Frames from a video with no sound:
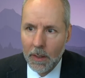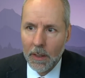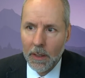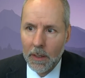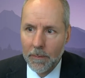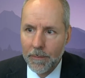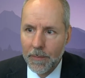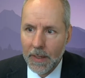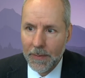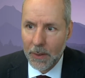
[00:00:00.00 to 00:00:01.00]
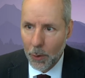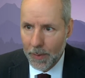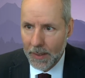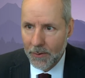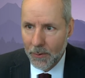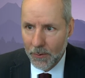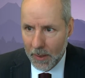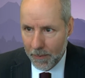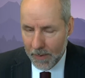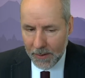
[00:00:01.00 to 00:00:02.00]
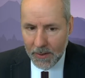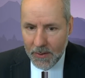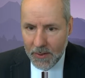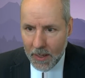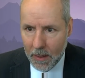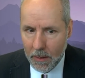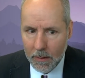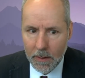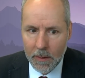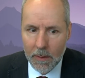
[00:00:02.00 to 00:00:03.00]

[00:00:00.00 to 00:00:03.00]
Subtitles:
at the OMH Suicide Prevention Center.